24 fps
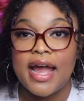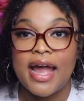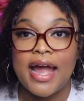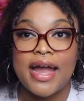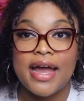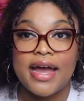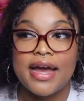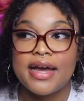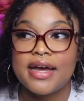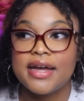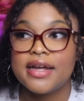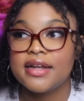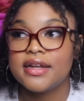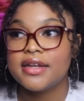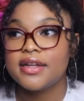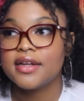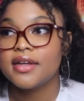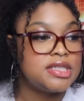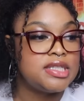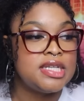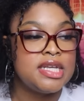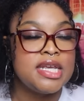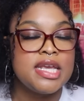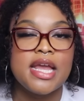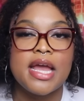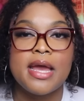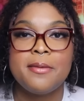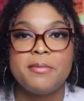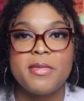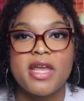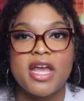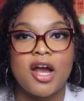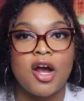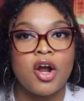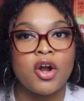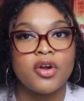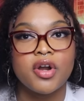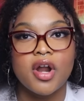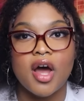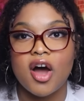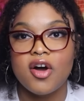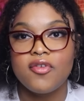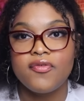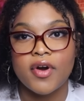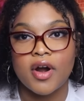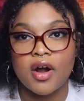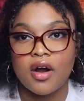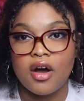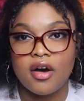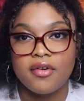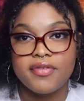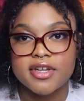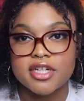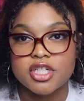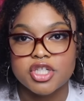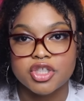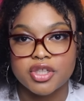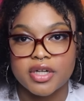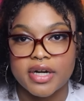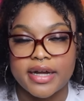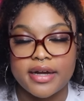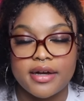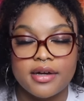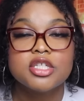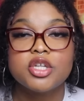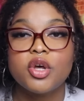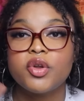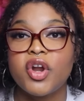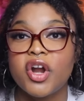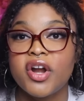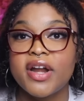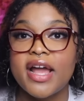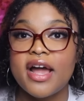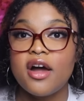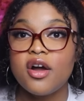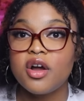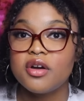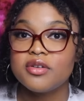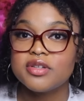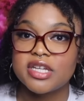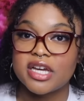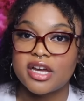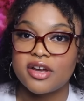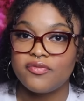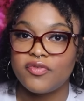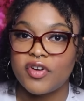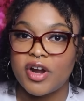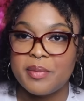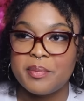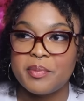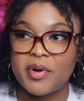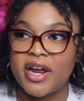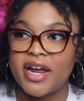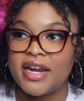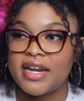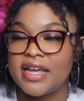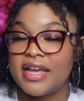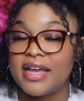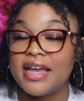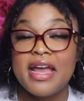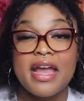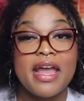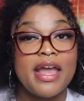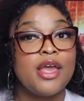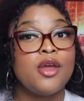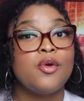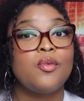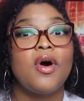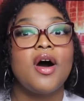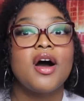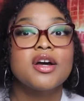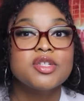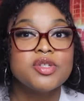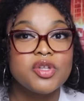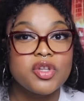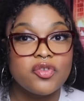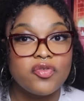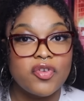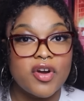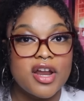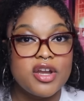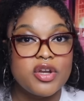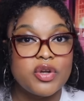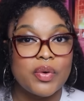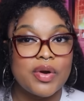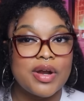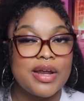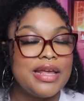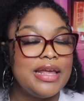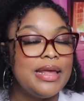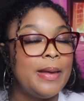and T and Mia are not far off his trail. So Darnell goes to confront Brandy. He walks through the front door.